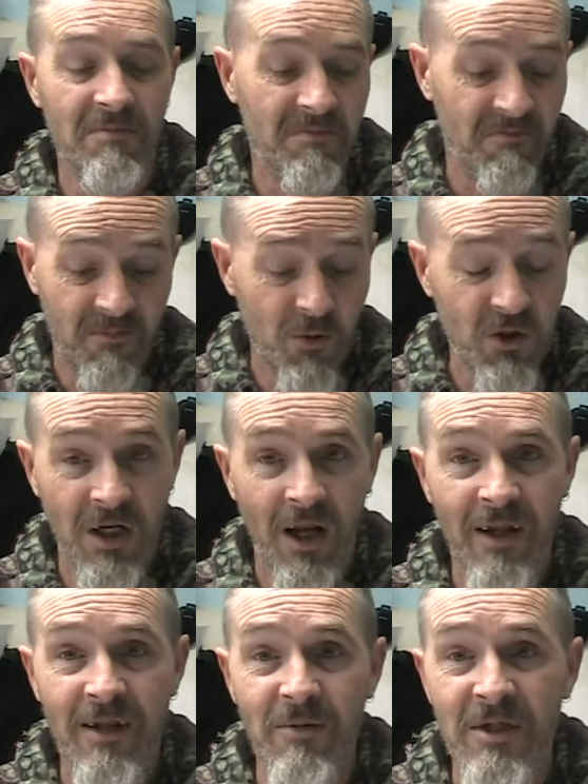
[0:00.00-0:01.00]

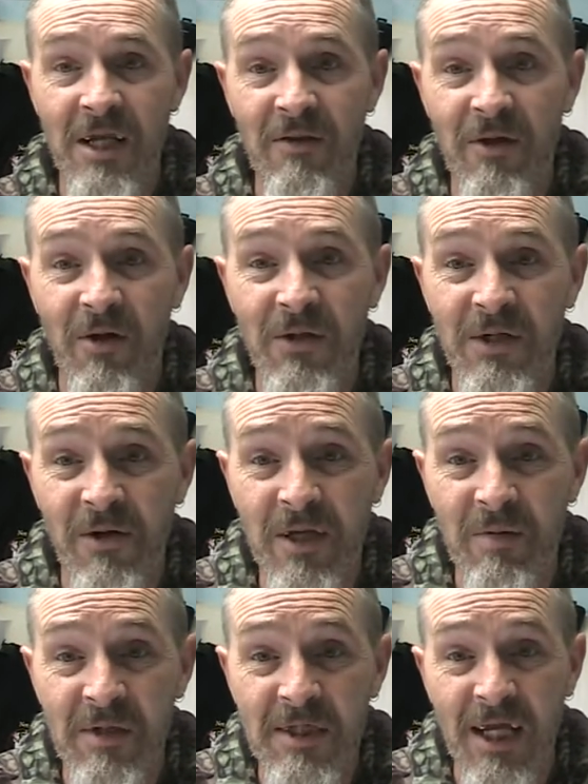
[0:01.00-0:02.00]
Fortunately, there was nothing on the
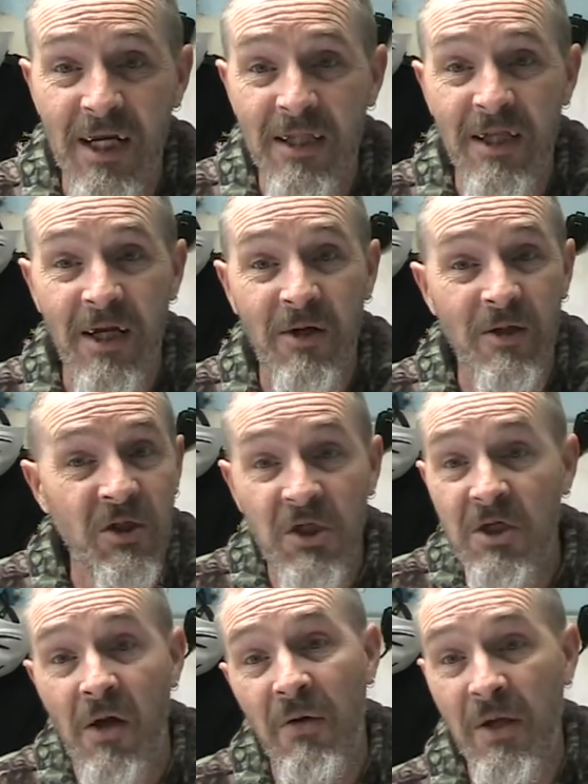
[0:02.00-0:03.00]
document stating that I couldn't
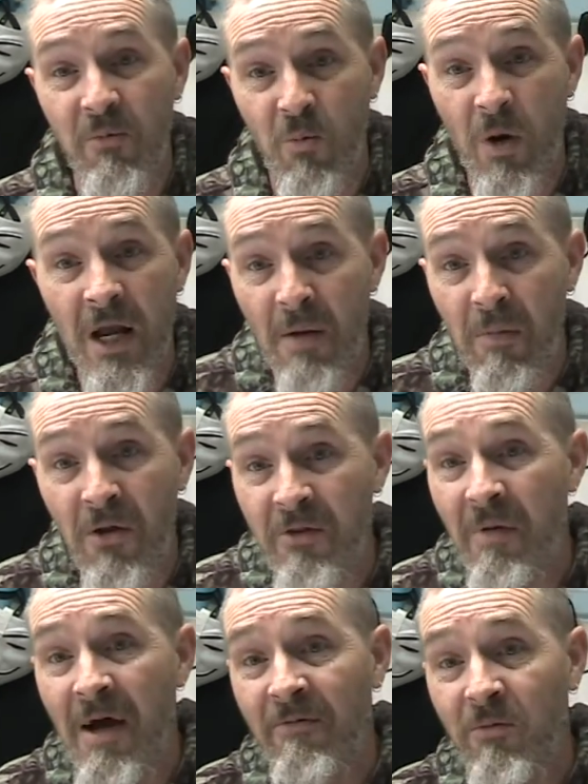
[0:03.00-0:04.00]
just go ahead and re-upload
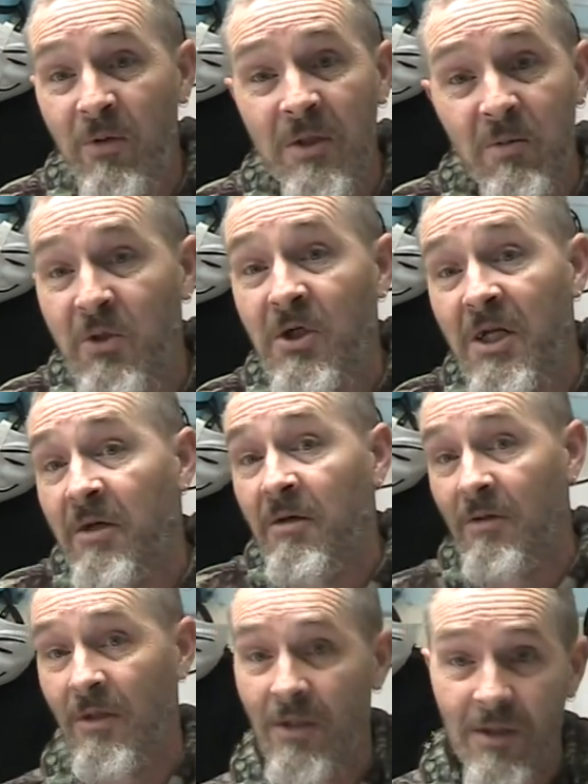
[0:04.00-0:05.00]
them afterwards, which I did.
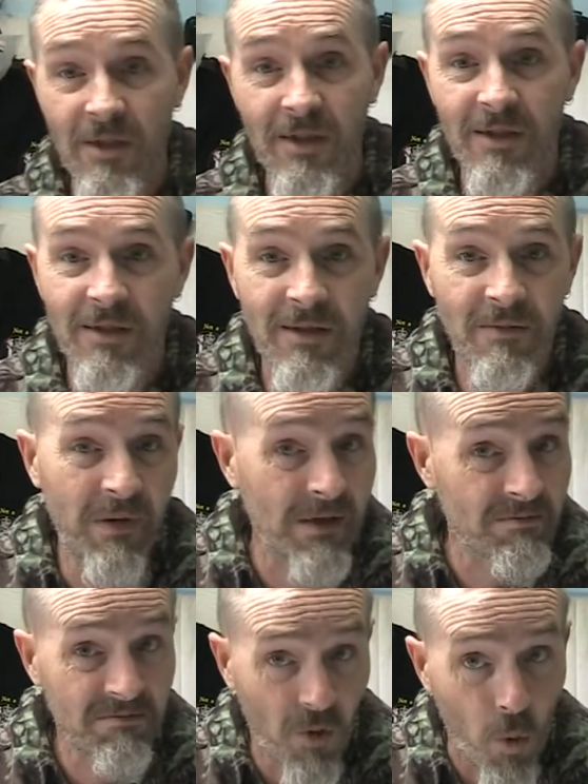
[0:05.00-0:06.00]
But
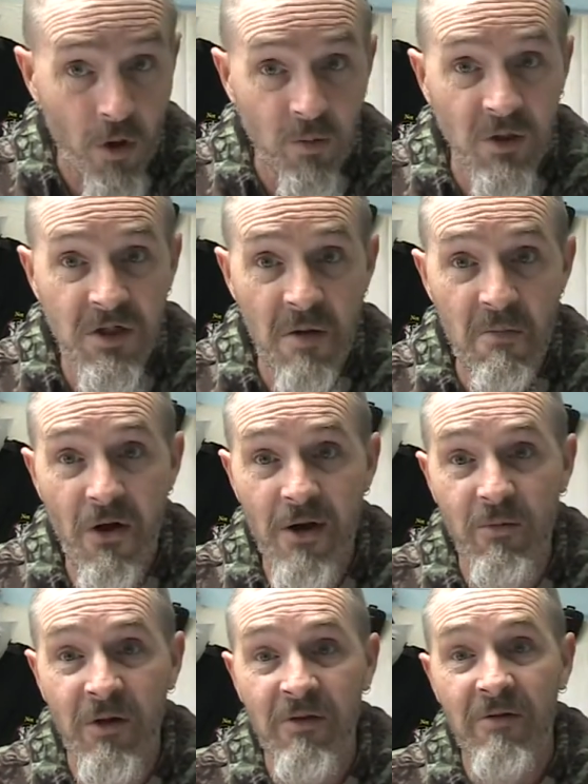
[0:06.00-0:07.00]
order was
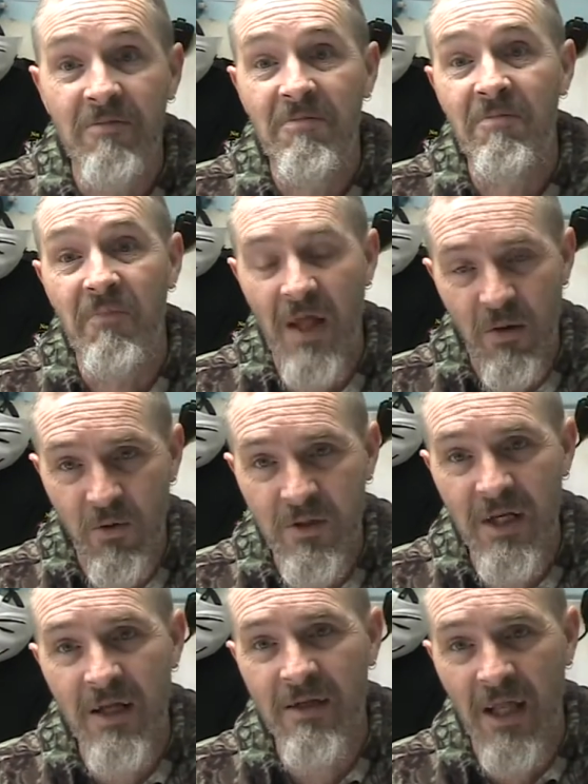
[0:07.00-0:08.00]
complied with. They were
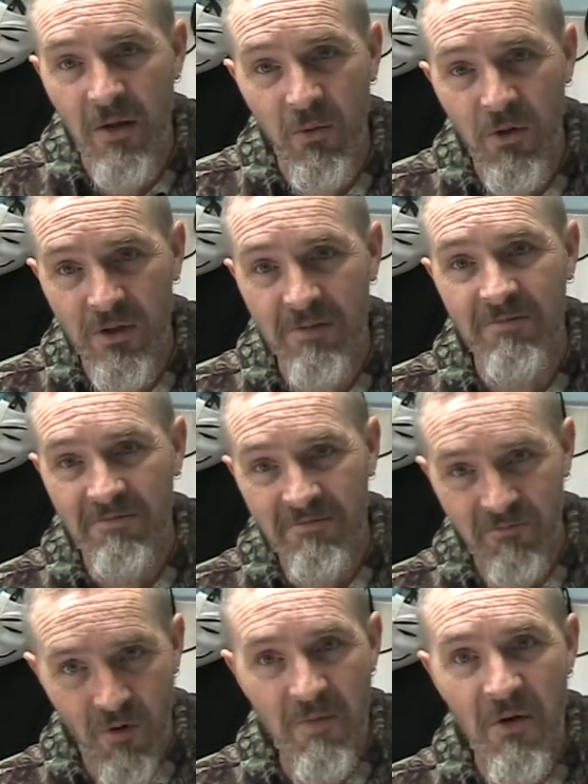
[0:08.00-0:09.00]

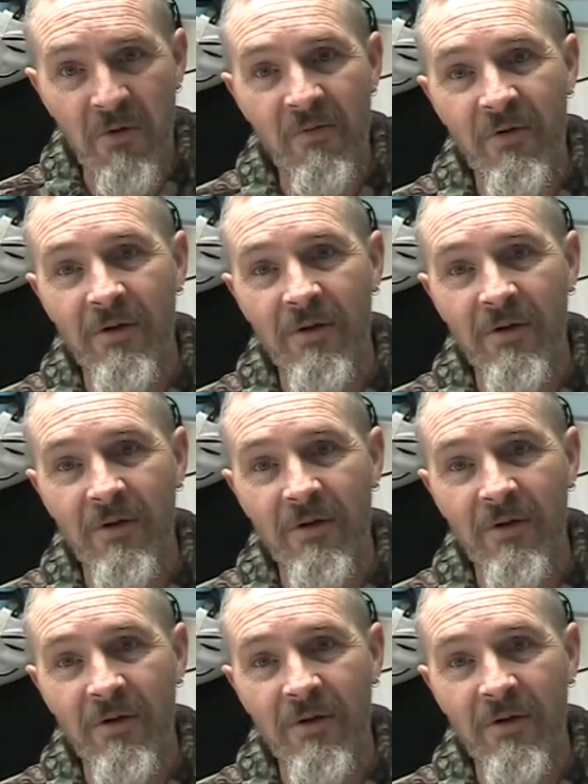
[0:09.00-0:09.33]
removed.